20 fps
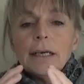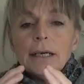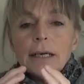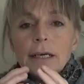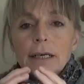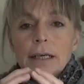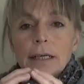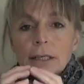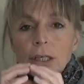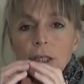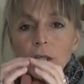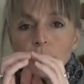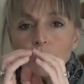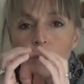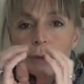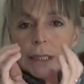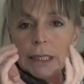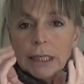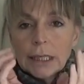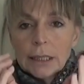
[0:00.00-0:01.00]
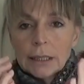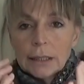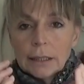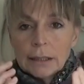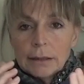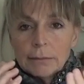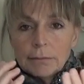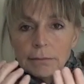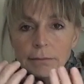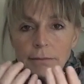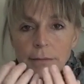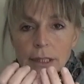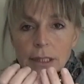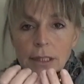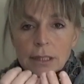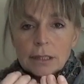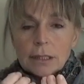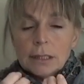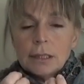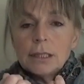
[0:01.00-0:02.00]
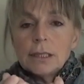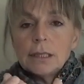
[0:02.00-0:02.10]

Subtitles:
curriculumed